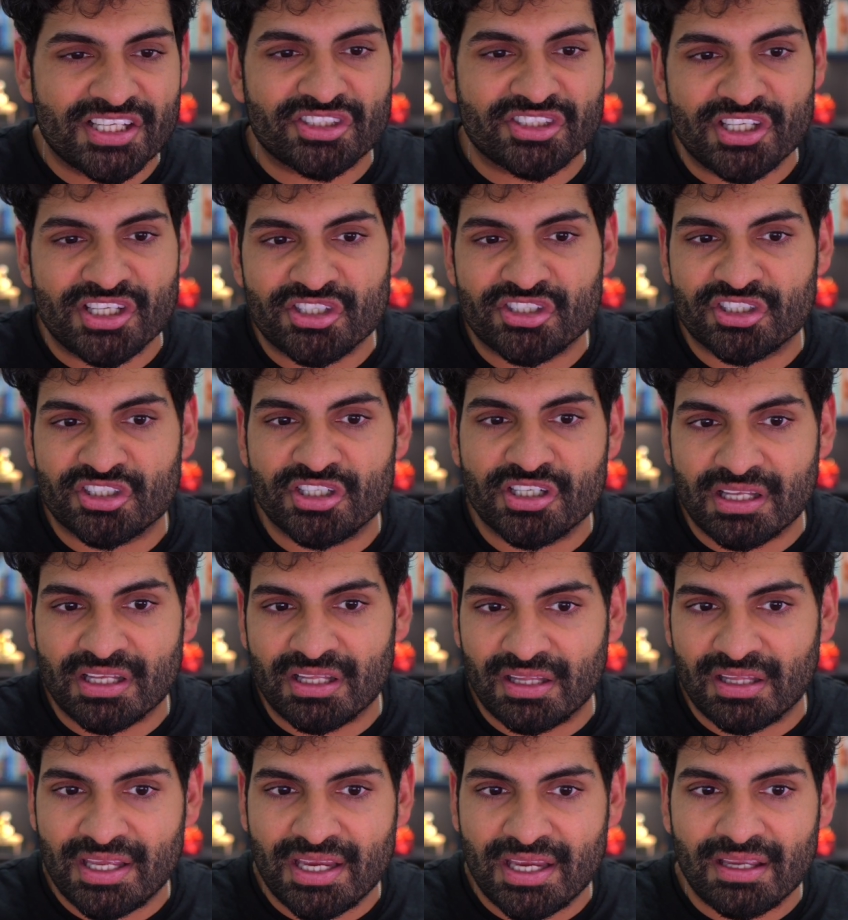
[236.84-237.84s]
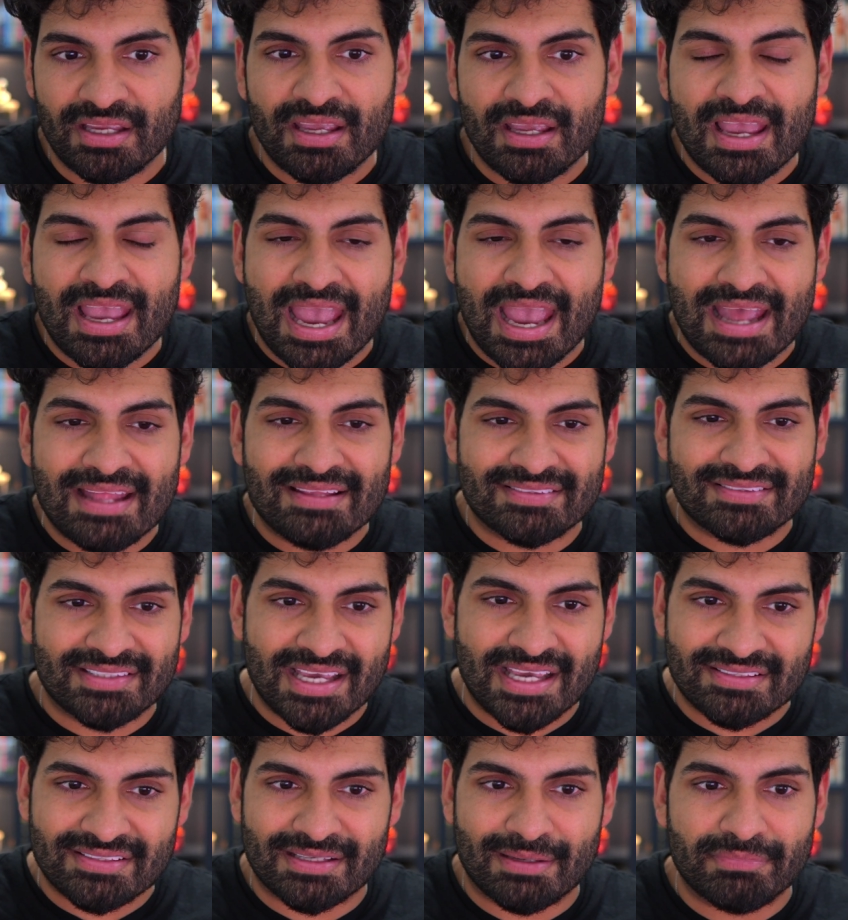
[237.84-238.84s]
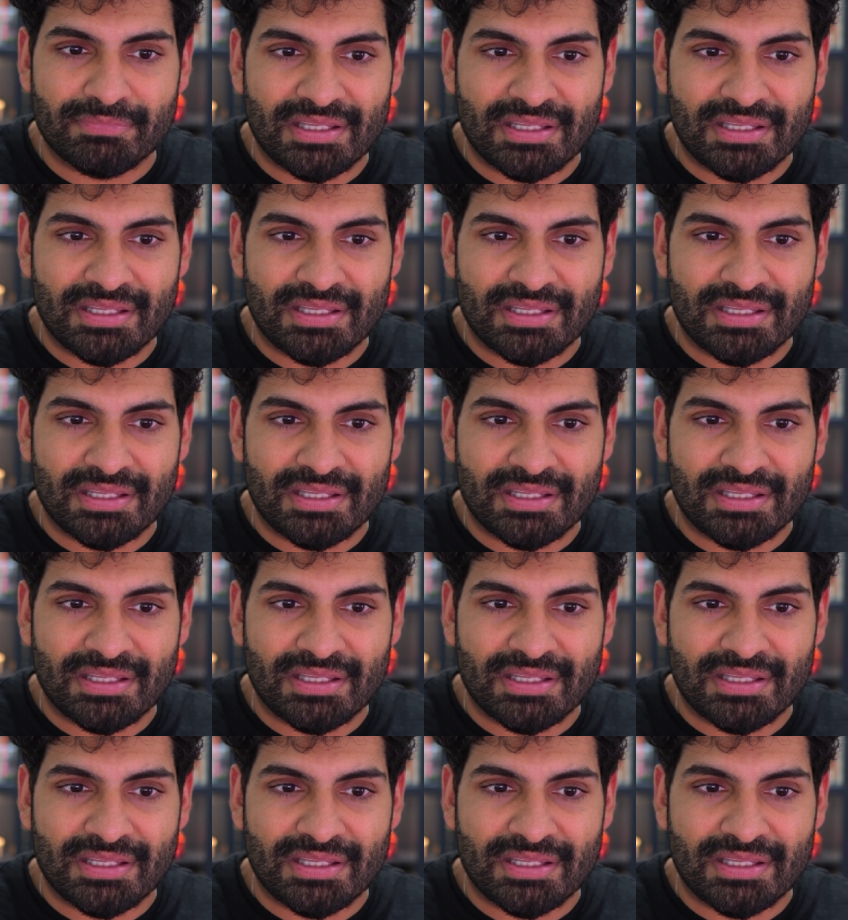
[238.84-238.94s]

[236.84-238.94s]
insert a link and say something